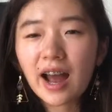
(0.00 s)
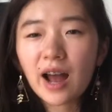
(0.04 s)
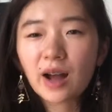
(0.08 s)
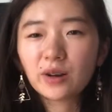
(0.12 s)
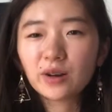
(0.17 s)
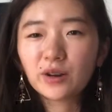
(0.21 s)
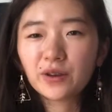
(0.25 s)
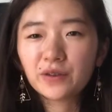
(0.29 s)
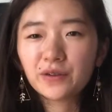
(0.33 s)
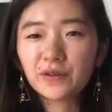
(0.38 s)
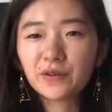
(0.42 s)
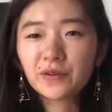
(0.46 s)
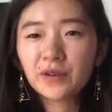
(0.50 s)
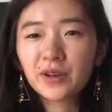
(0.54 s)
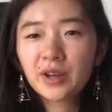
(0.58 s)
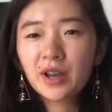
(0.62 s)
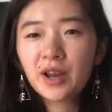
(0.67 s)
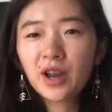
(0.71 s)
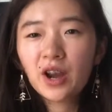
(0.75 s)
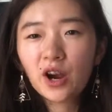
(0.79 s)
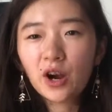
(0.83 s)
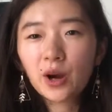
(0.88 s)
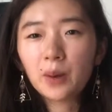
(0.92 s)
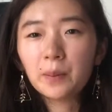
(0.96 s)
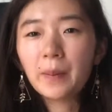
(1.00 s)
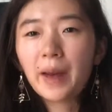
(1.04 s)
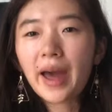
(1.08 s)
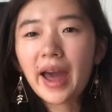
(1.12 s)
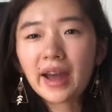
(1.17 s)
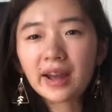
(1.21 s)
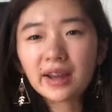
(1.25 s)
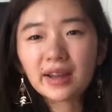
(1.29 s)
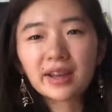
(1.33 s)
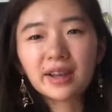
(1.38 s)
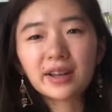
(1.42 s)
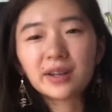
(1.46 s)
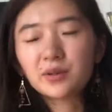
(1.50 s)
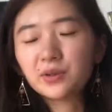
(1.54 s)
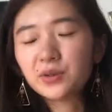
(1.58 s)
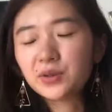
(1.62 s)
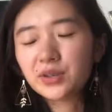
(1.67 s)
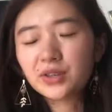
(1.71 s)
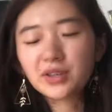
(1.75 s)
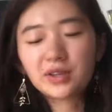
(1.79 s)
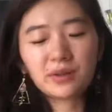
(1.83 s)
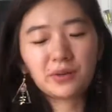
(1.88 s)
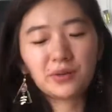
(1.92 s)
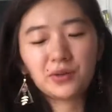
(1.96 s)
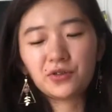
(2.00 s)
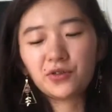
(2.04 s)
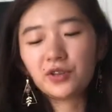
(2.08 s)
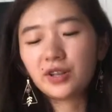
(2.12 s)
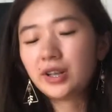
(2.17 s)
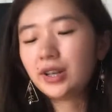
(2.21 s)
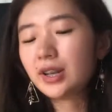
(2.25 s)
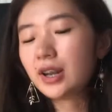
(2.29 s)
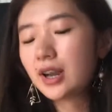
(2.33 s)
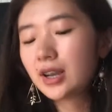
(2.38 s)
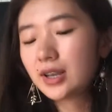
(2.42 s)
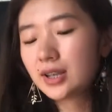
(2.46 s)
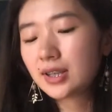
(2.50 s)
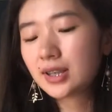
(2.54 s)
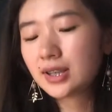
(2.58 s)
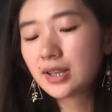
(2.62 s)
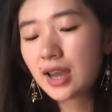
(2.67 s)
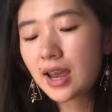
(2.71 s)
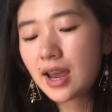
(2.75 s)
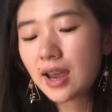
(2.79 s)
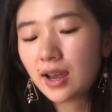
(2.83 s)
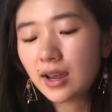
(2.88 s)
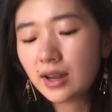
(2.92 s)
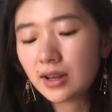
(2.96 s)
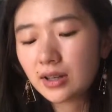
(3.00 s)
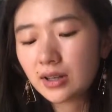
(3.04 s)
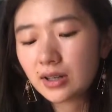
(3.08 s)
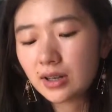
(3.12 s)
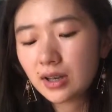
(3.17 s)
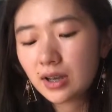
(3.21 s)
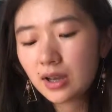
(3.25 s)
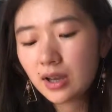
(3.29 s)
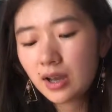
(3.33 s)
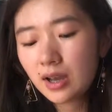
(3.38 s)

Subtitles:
out of her back, and it was really nice. And